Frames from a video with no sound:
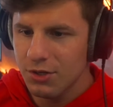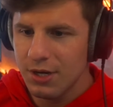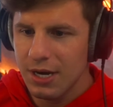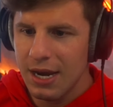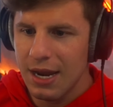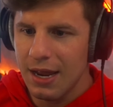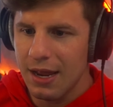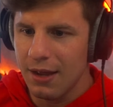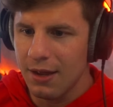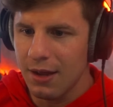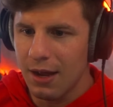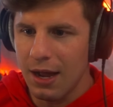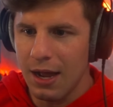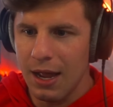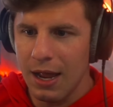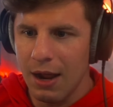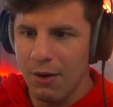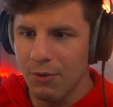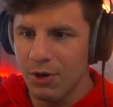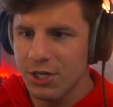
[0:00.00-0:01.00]
yeah,
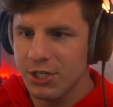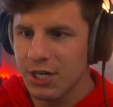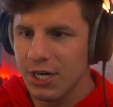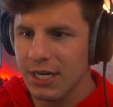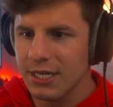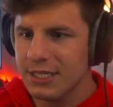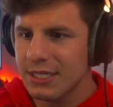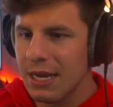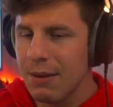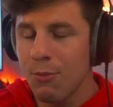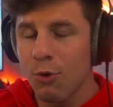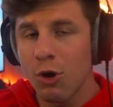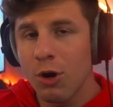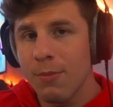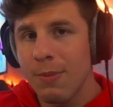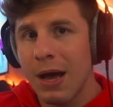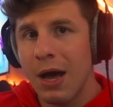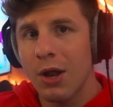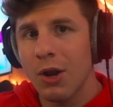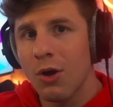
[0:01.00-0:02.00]
I wish I could say more
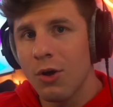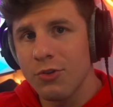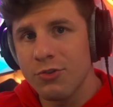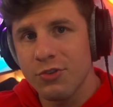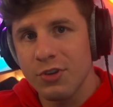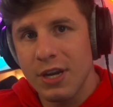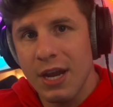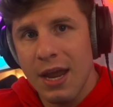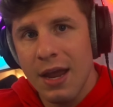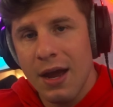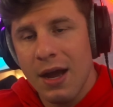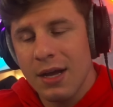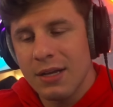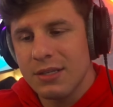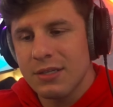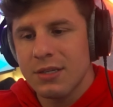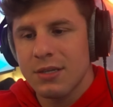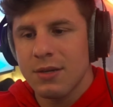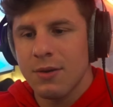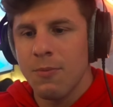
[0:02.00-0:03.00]
about Ultra
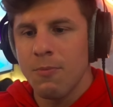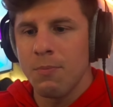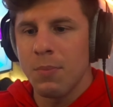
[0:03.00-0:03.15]
Chaos,